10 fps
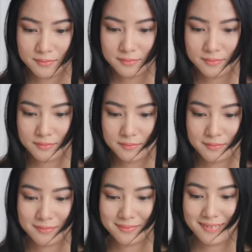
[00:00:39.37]
because they're
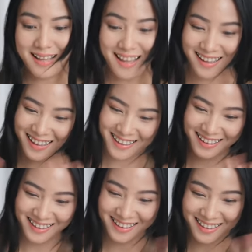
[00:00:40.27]
meeting a new
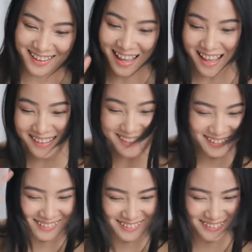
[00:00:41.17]
person.
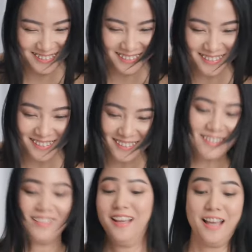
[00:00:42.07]
They're
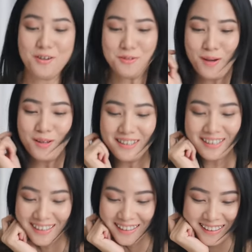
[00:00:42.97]
experiencing someone for the
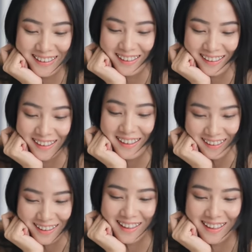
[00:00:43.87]
first time.
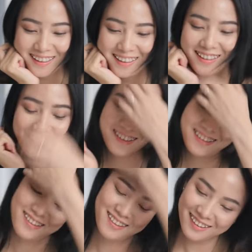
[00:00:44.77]
They've
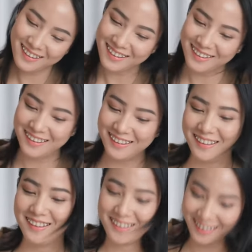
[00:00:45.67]
never met you before.
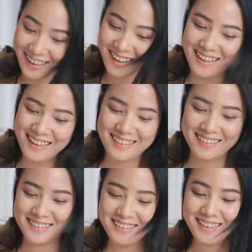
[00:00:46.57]

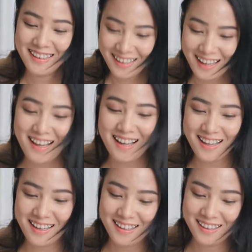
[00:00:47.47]
And
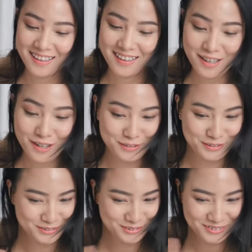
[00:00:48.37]
especially if they are
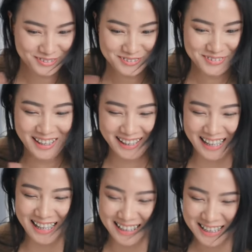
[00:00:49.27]
interested in you,
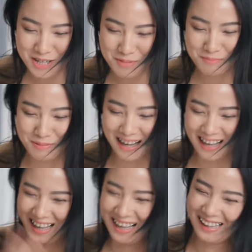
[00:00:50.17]
if they
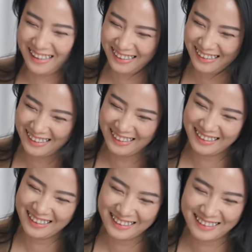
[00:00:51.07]
like you and they are
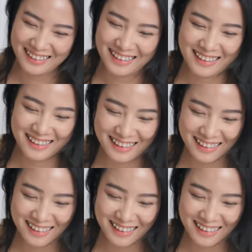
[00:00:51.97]
attracted to you,